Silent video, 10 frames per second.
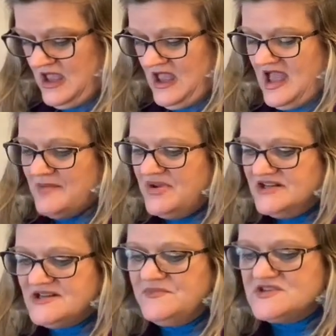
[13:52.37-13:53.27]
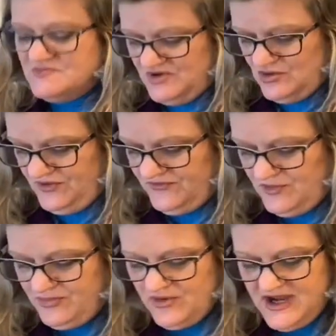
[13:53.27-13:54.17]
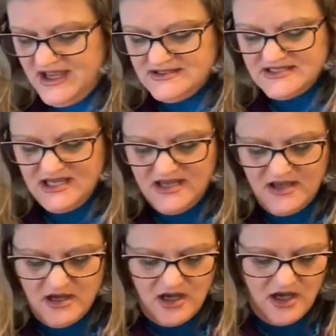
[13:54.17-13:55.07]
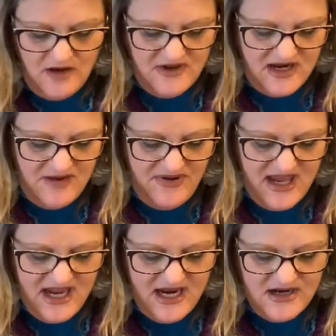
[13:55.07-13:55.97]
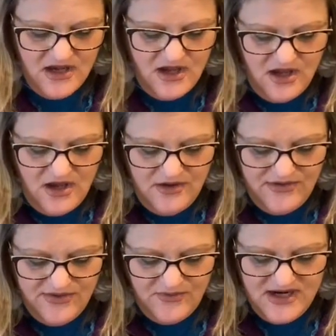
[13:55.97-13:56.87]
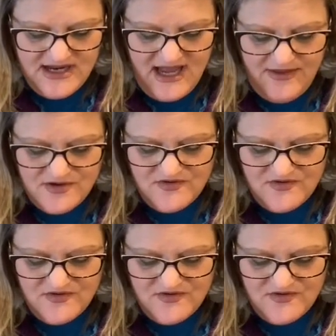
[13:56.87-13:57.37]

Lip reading: I picked up this beautiful print, and I paid $3